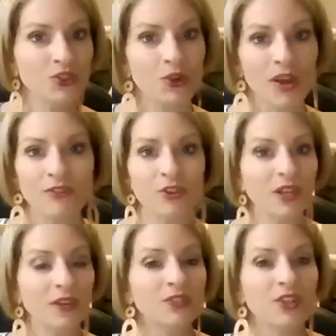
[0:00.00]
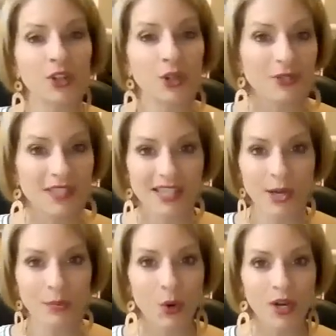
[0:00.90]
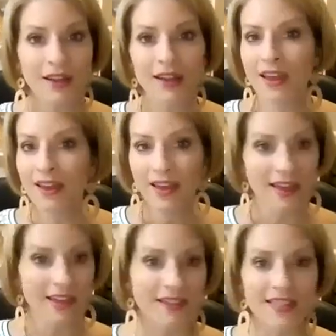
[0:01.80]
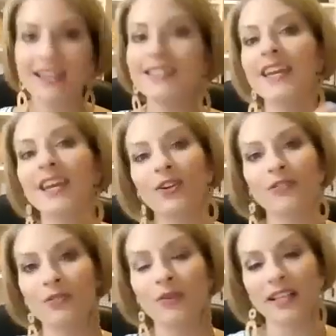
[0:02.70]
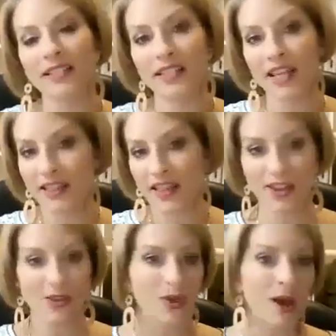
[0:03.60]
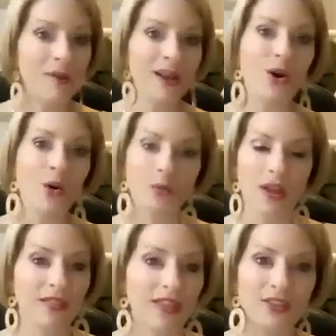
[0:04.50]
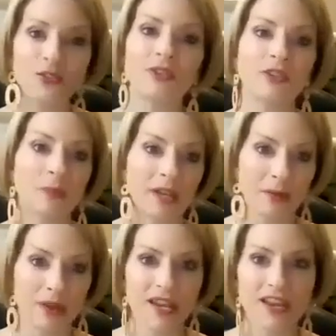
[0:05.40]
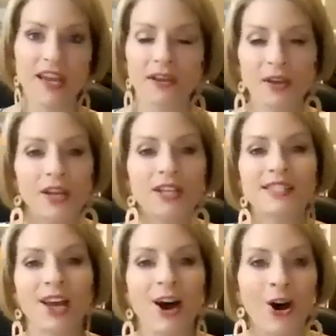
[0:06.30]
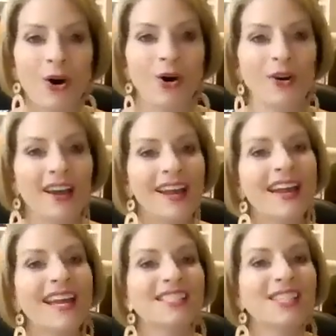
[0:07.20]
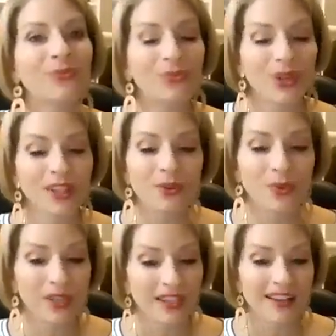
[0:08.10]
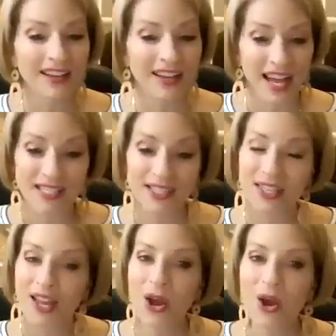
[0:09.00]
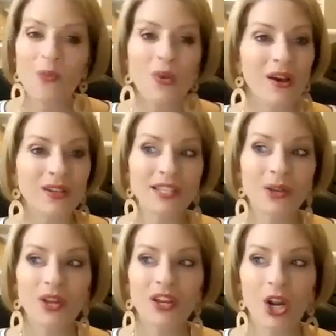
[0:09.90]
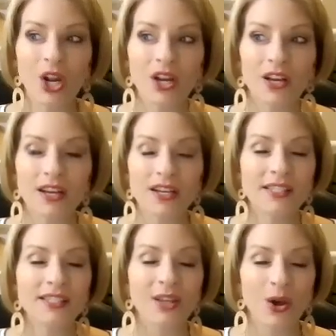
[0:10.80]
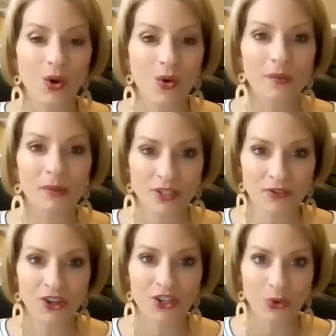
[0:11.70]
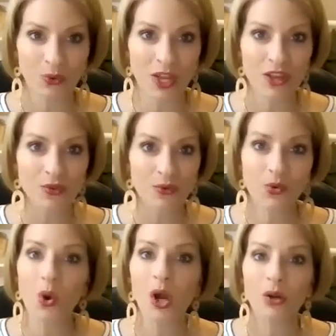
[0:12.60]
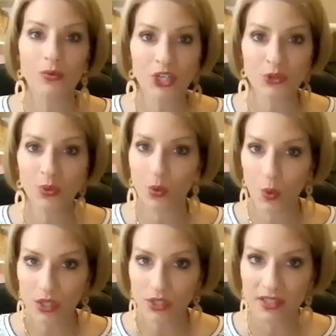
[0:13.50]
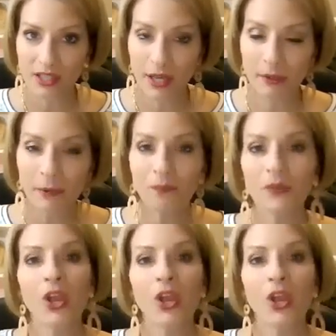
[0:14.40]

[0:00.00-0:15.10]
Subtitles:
just drive yourself to the closest airport and they take care of the rest. And then you come back home and then you start spending money again. So it's really, really nice. We also can earn so much free jewelry through our Rich Rewards Club,